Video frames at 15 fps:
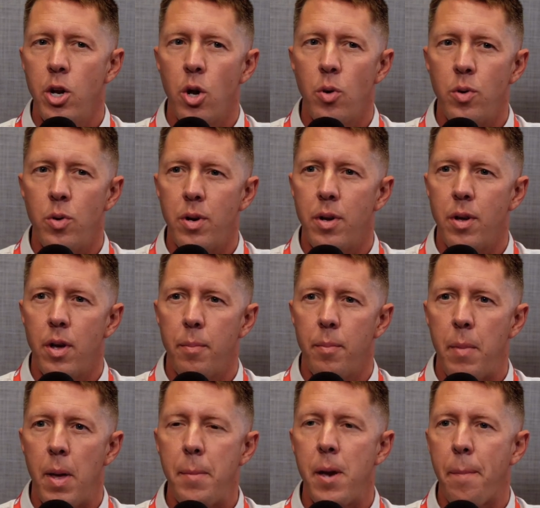know,
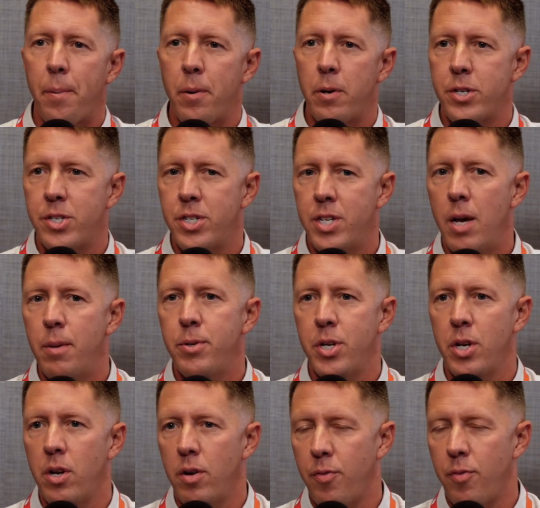maybe a
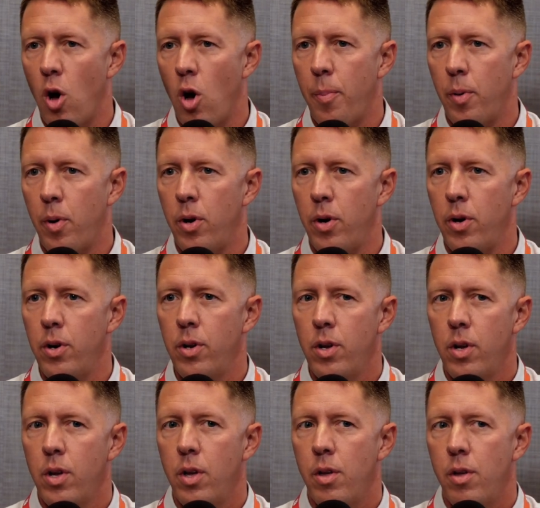perception of Auburn
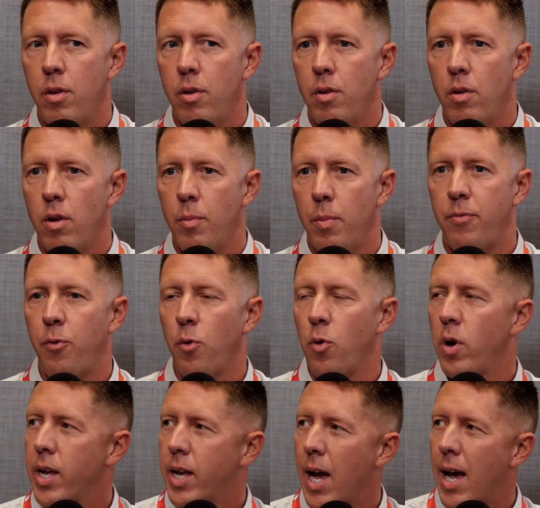before
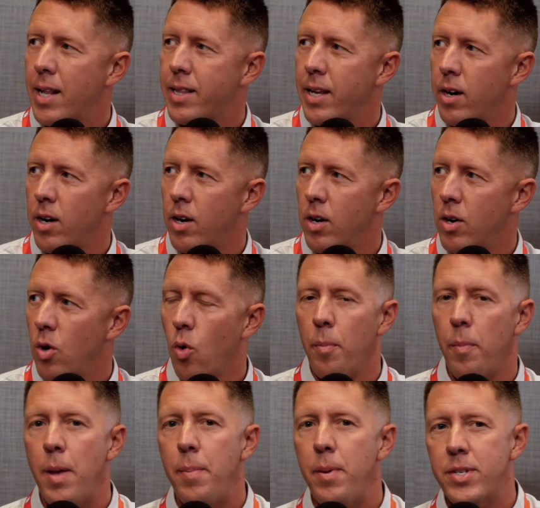he got there, hmm. or
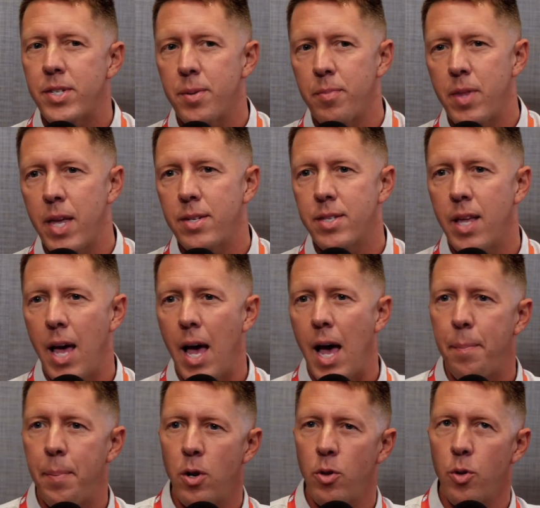maybe some things that
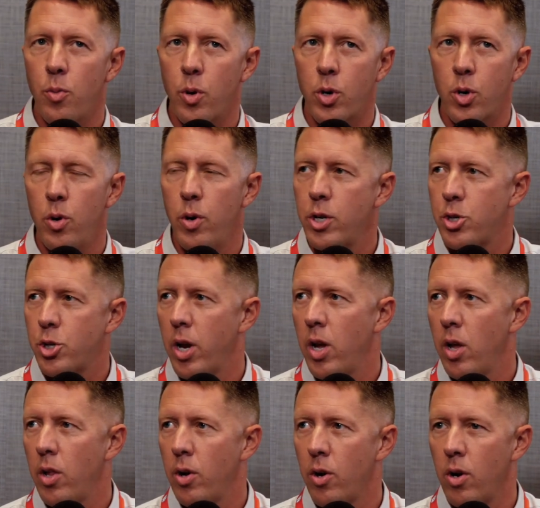happened on the recruiting
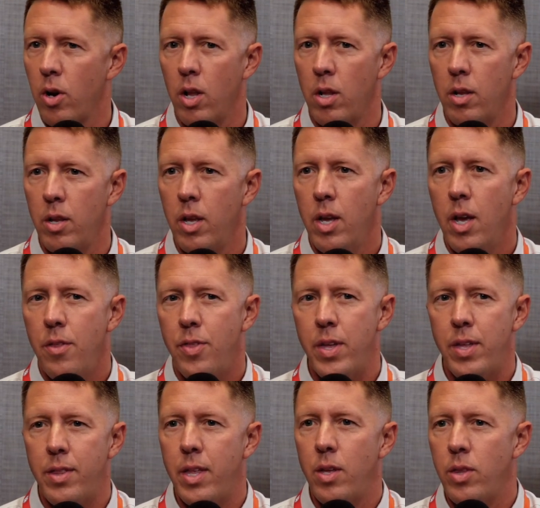trail or uh,
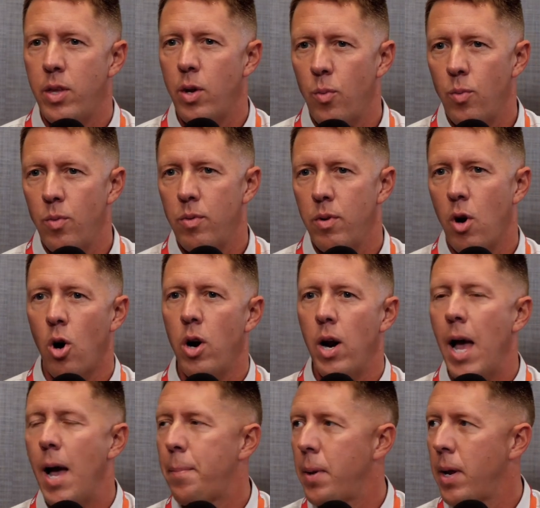that, that, that aren't
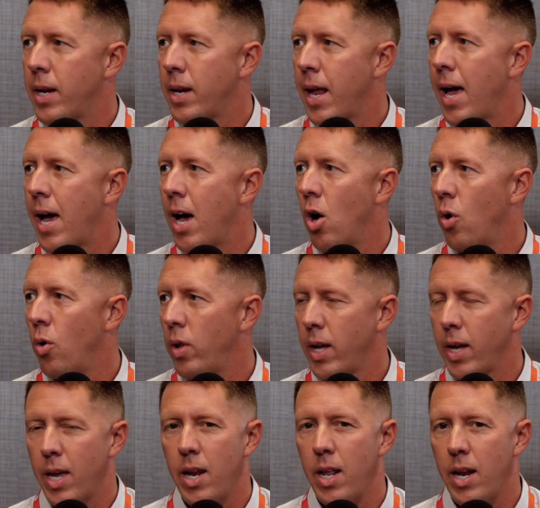happening now,
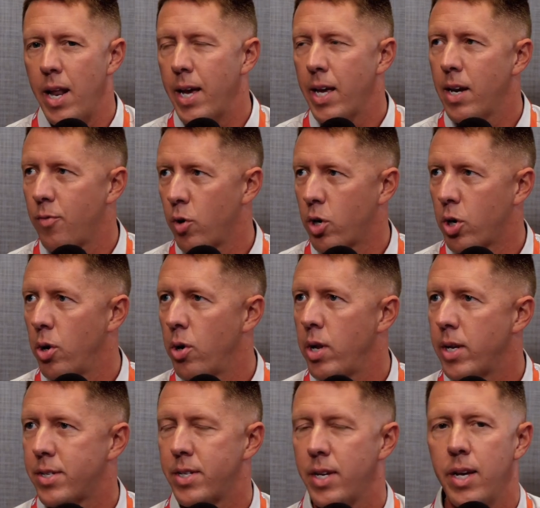like in a negative recruiting
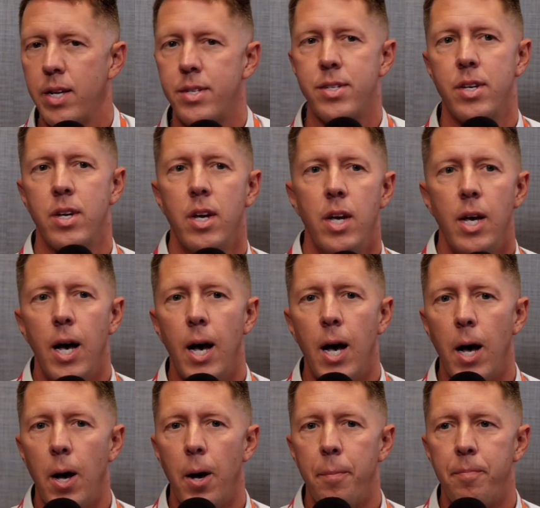sense.
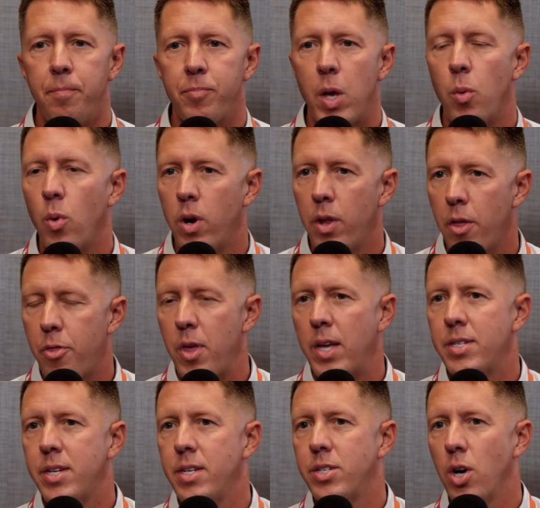Um, and one of the
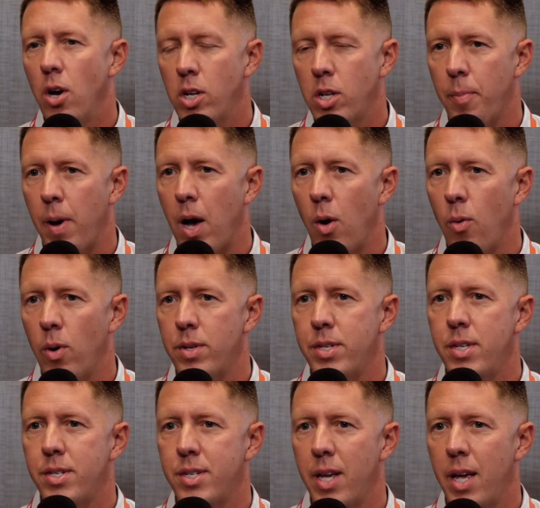things he talked about was
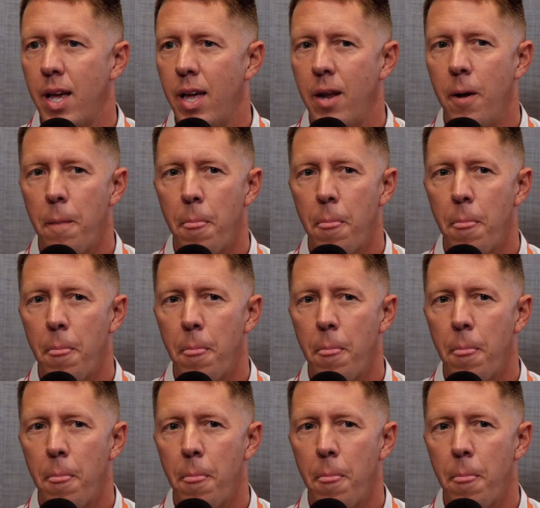he said